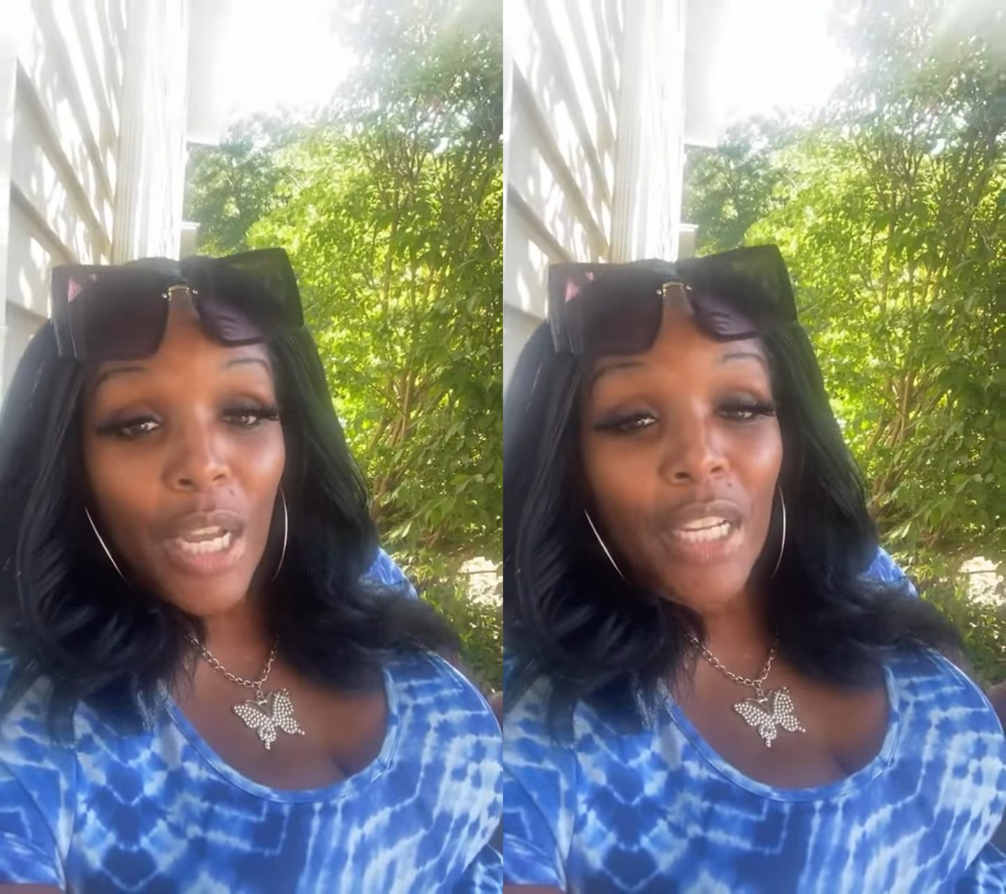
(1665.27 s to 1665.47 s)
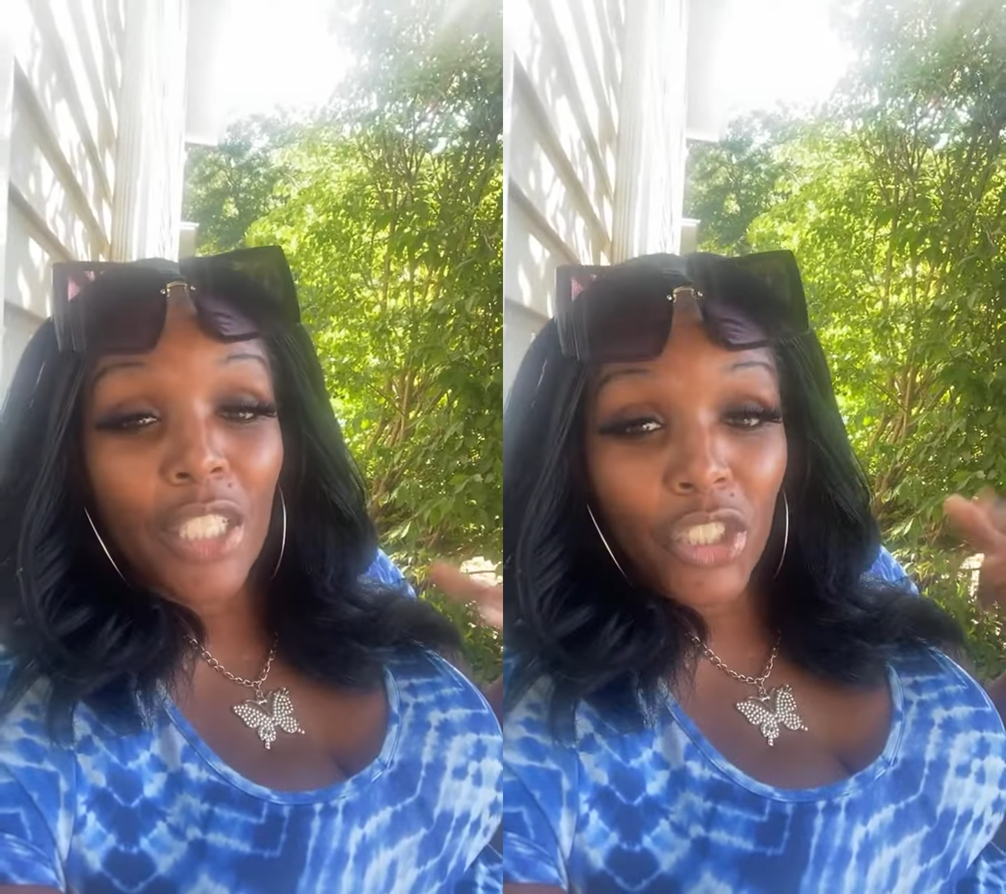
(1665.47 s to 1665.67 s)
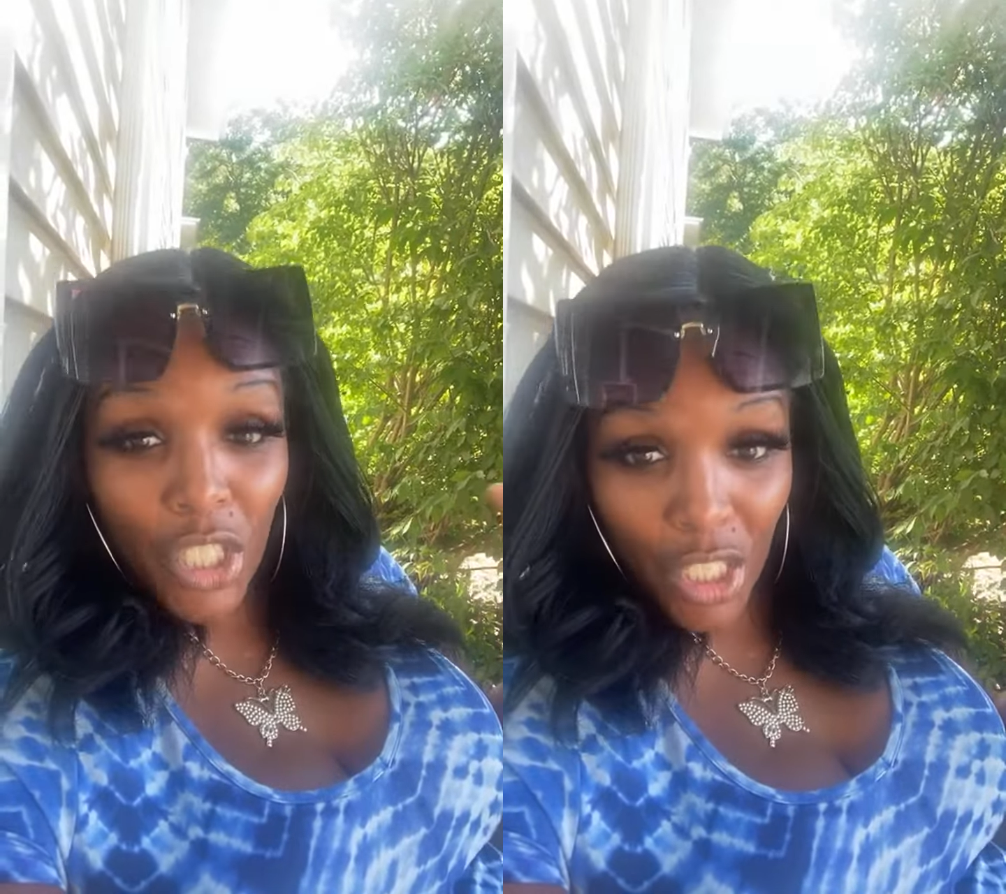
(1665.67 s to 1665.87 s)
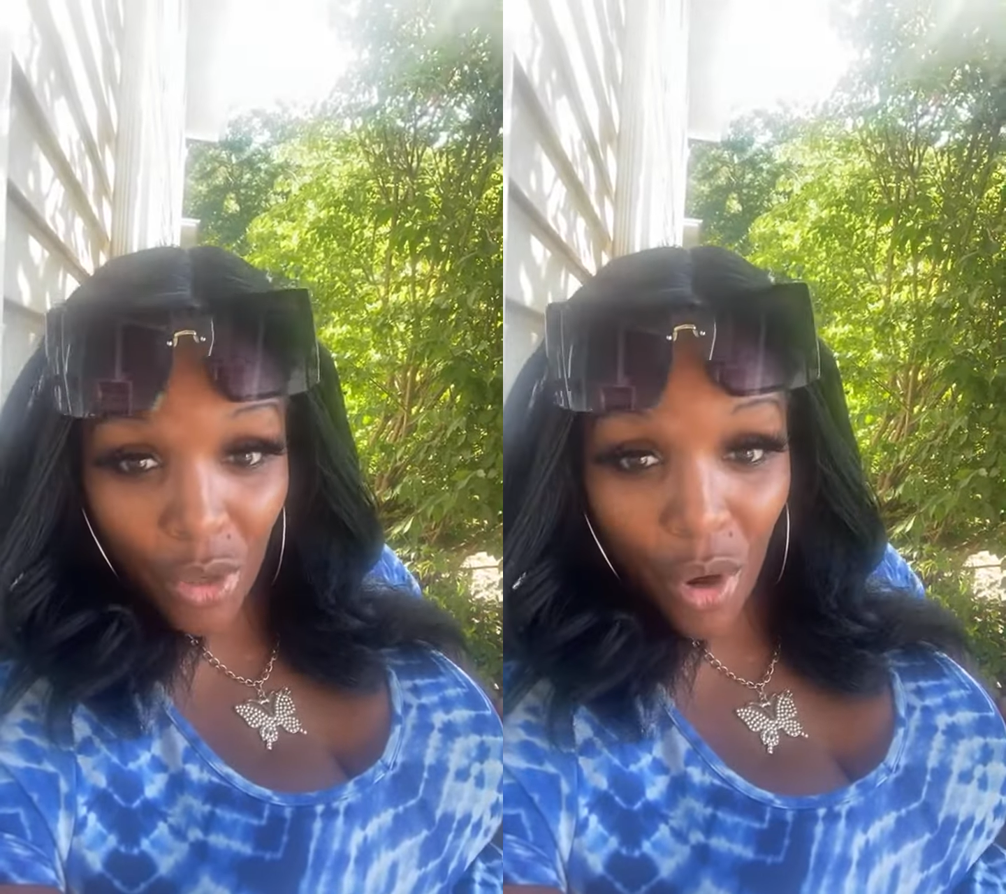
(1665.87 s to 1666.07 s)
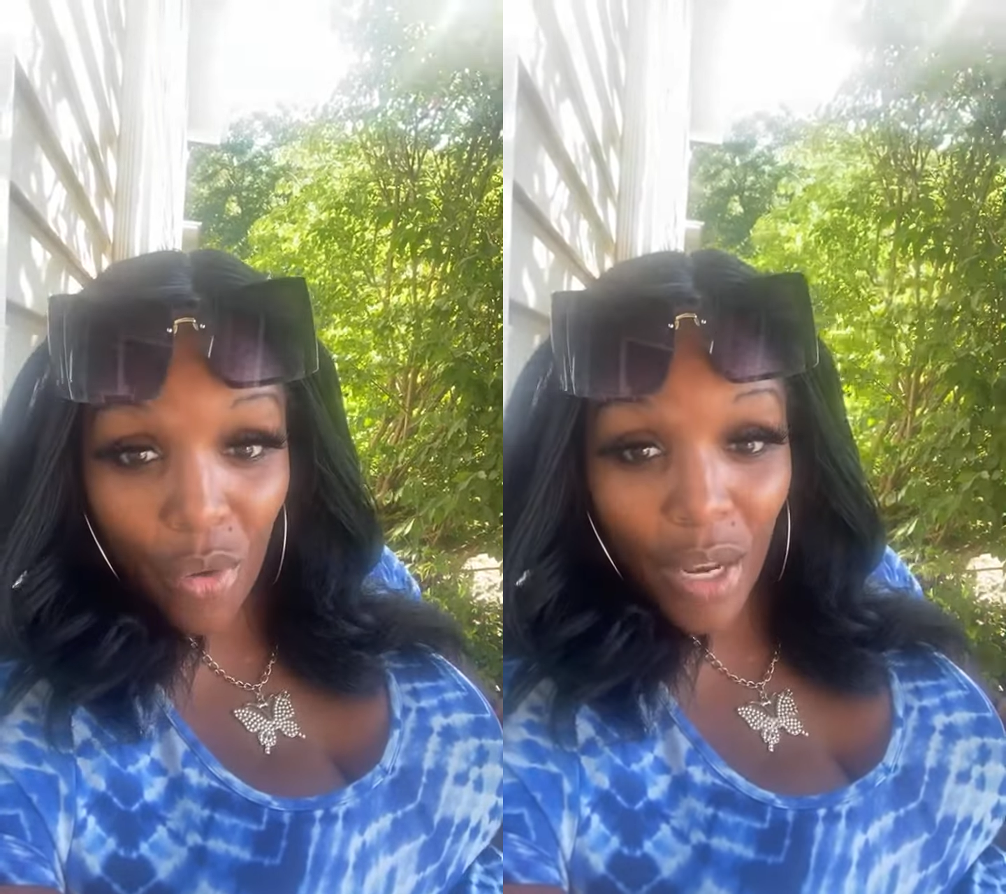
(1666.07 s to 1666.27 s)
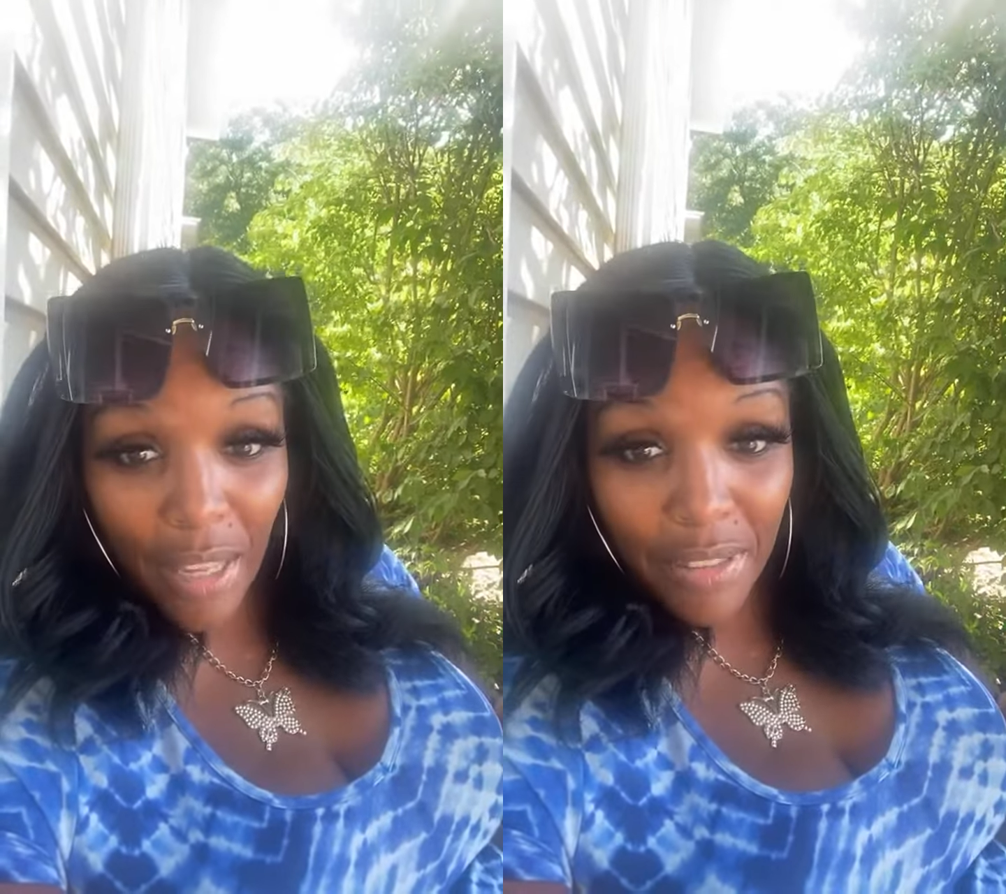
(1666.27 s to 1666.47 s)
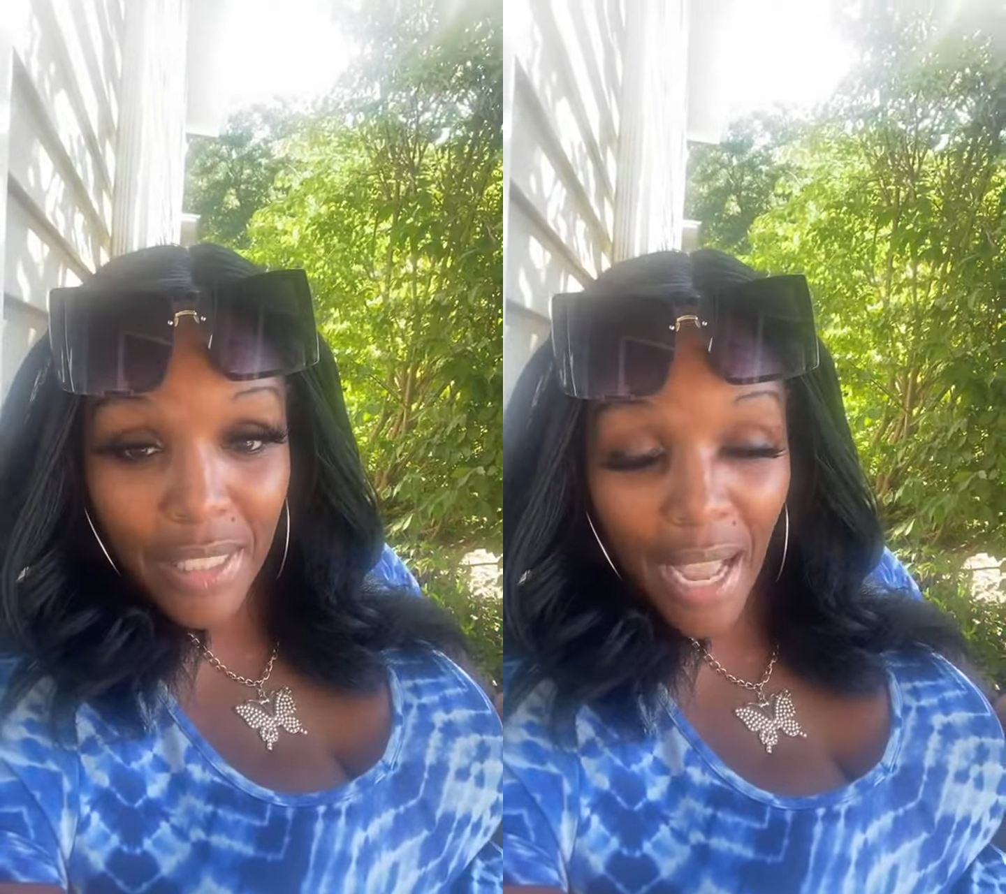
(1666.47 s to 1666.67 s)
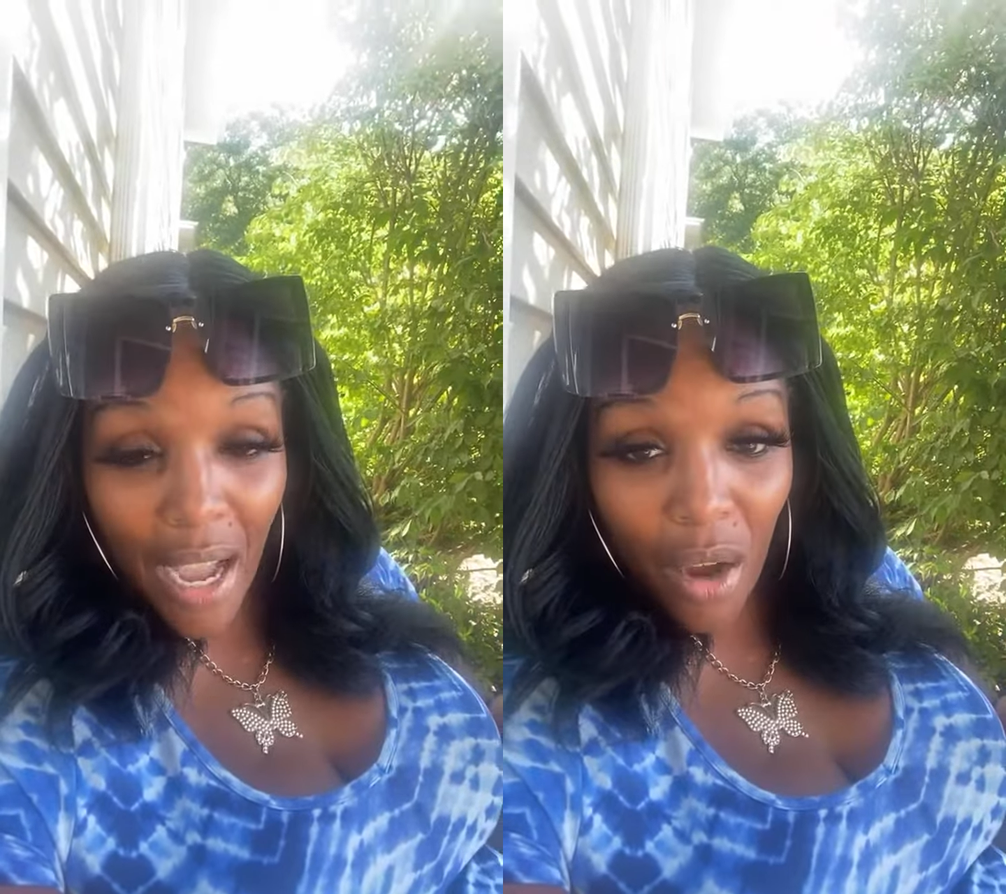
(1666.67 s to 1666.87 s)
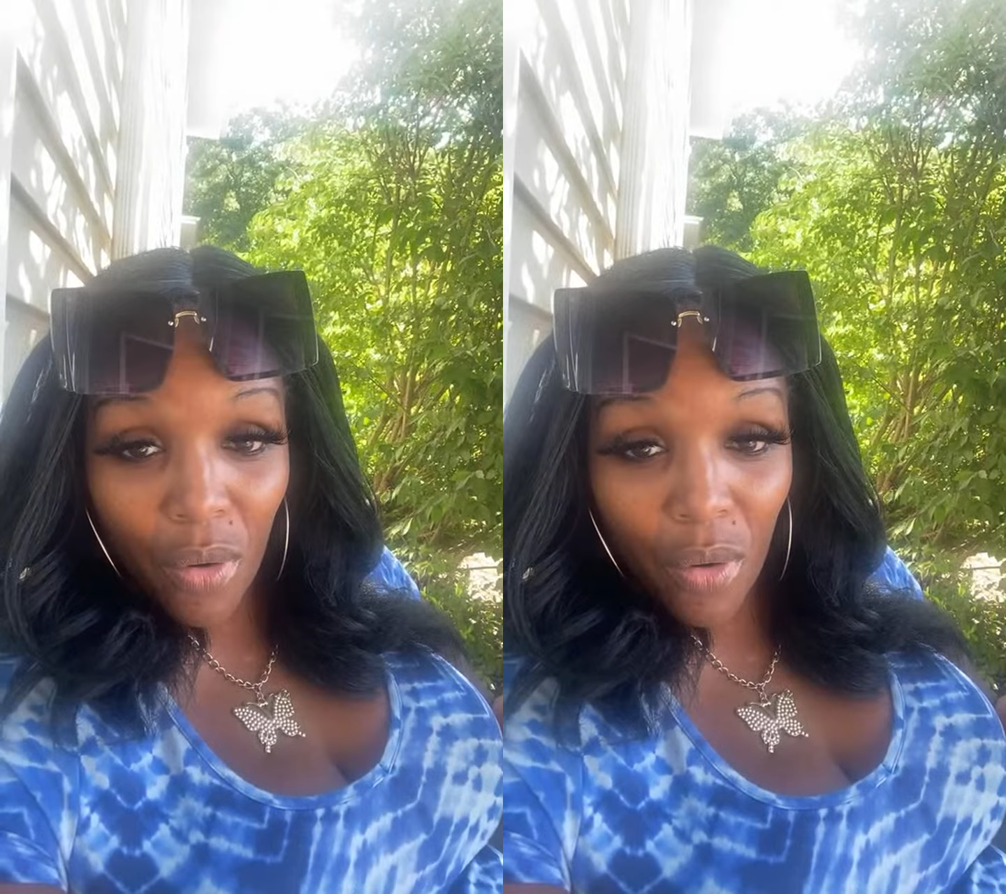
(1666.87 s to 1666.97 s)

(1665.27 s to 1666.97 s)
continue her lifestyle.